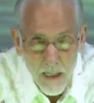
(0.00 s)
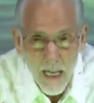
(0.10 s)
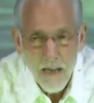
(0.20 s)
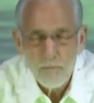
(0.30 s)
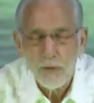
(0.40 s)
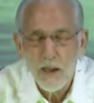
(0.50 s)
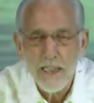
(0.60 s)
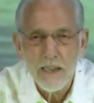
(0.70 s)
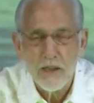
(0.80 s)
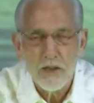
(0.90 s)
And
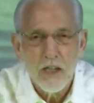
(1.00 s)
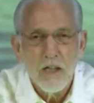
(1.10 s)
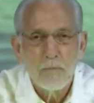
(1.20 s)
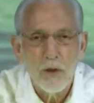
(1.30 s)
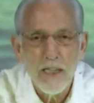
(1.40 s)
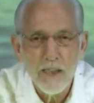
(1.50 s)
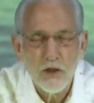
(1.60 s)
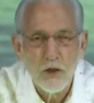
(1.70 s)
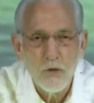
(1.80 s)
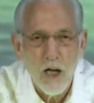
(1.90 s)
please
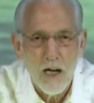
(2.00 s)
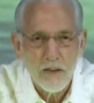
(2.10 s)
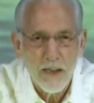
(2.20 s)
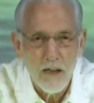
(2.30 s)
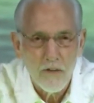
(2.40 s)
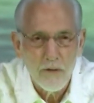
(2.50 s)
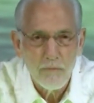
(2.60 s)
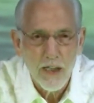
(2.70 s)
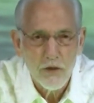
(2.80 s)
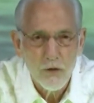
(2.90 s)
do not tell them
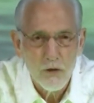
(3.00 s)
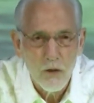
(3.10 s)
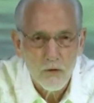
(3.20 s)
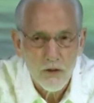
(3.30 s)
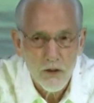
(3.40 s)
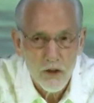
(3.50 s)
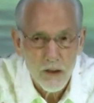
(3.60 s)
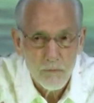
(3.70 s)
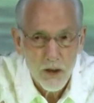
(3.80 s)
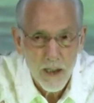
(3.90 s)
that you go to the
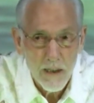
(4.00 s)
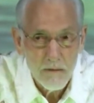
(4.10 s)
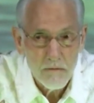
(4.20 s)
sheep shed.